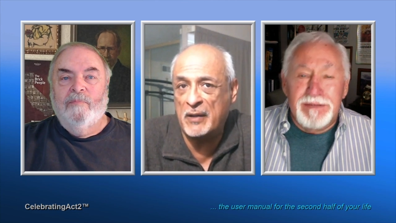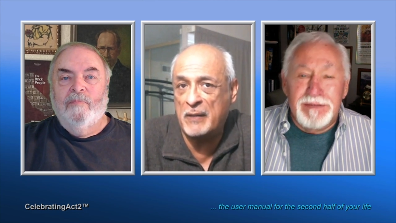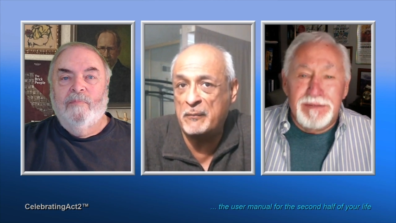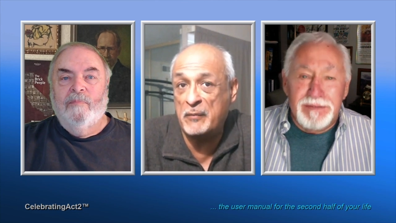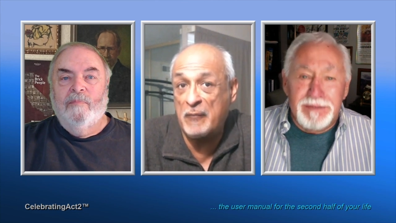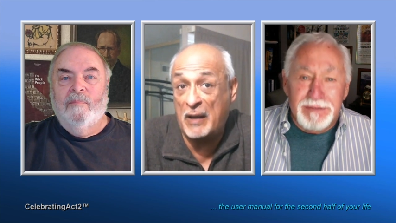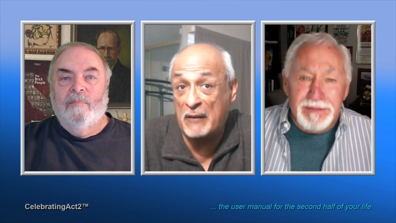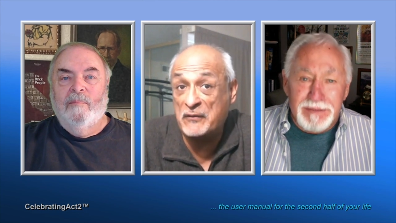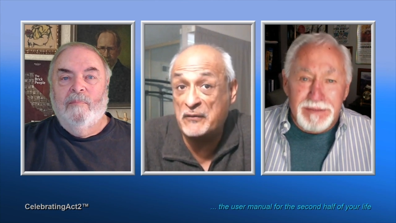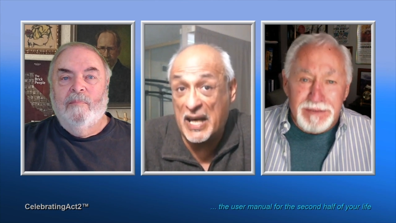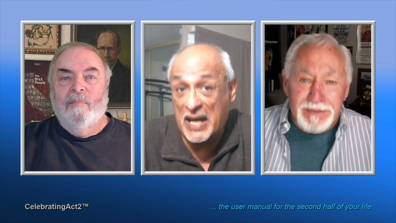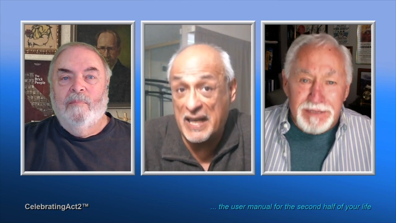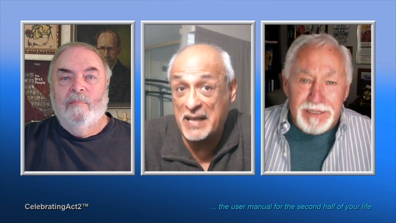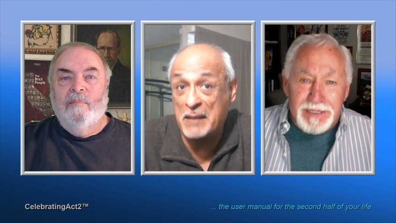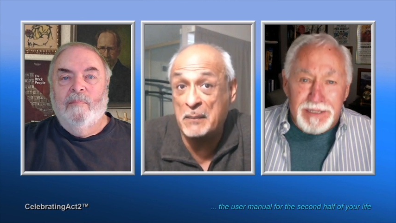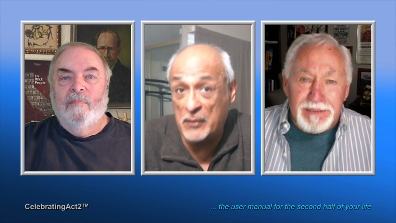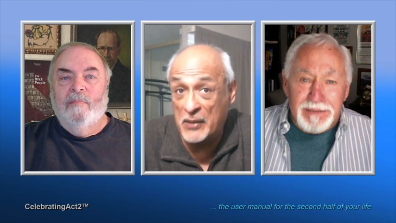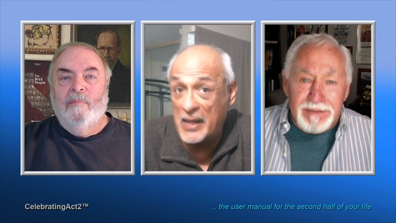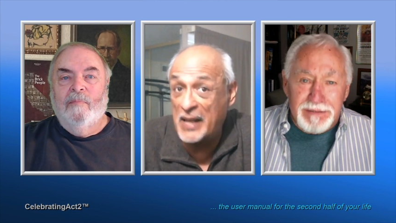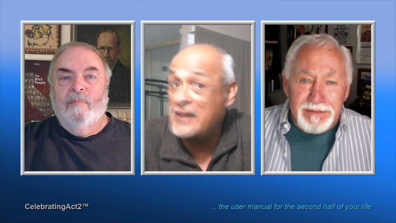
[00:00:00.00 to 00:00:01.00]
Speaker 1: have, have
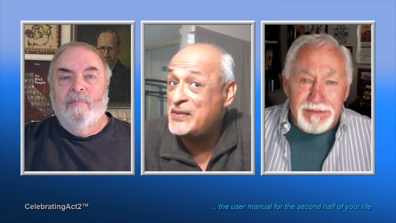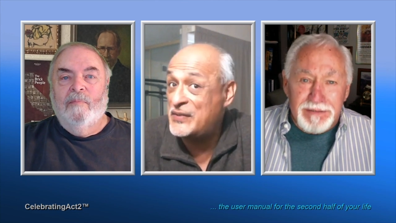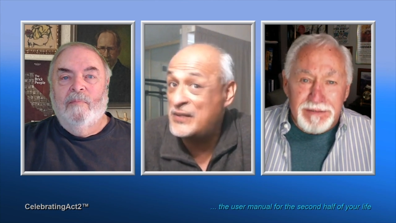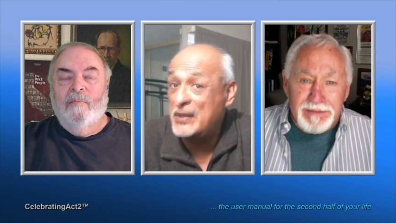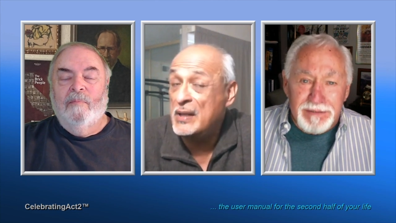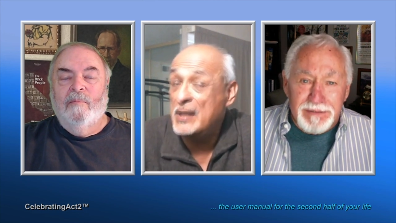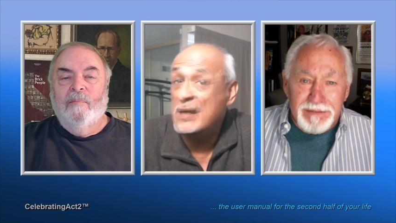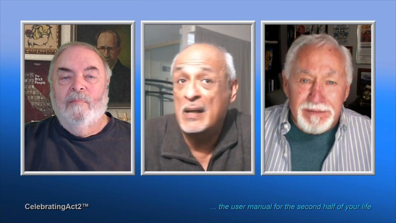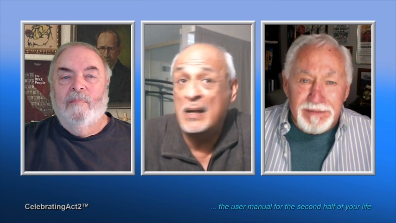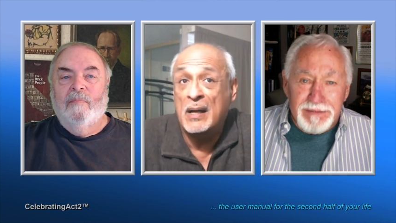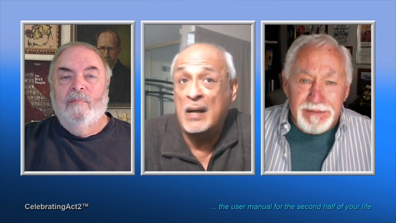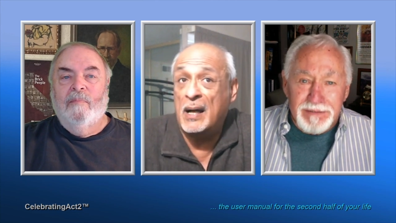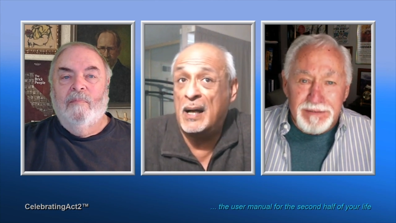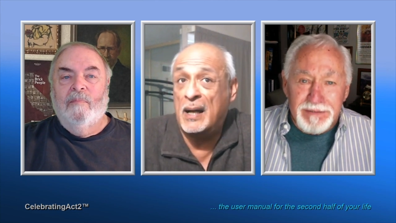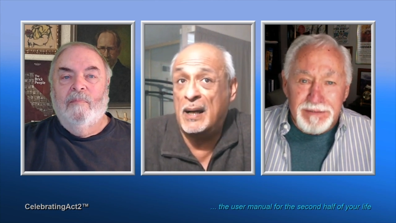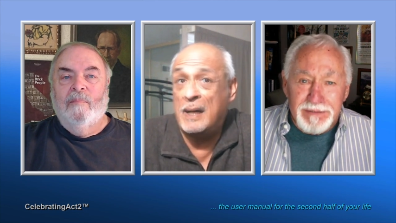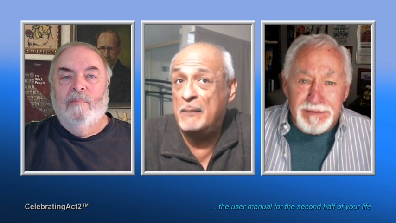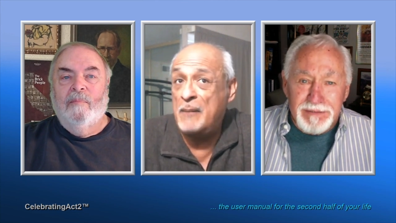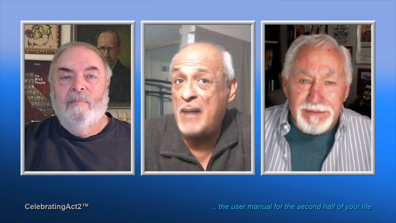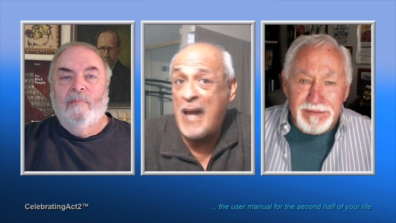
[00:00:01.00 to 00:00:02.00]
taken yeah. place.
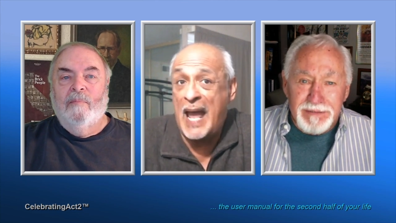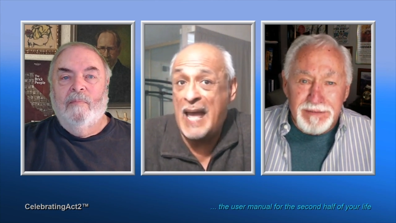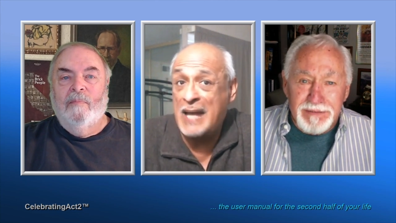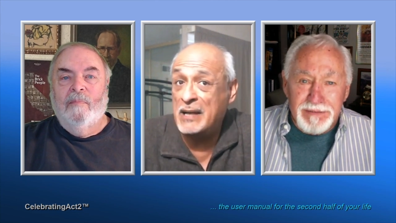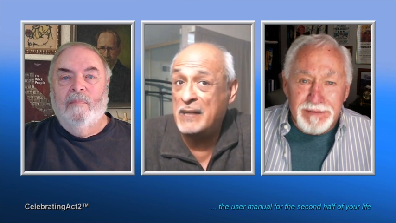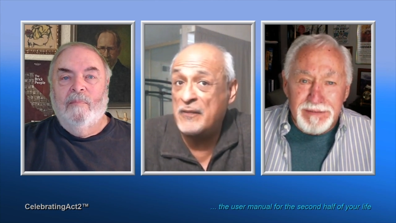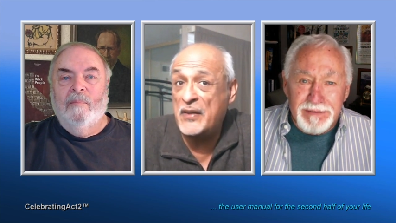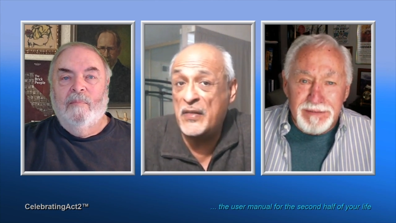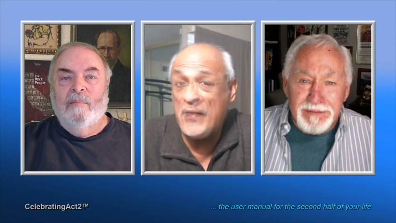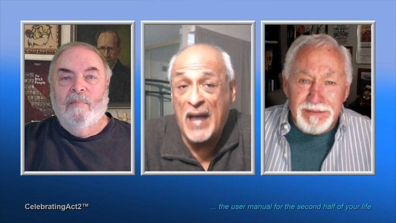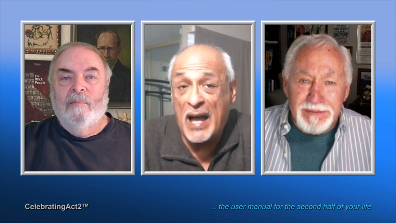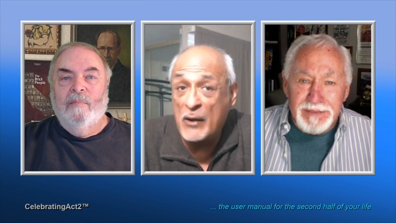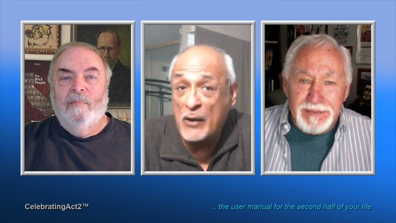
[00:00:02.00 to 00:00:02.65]
Uh, Anne of a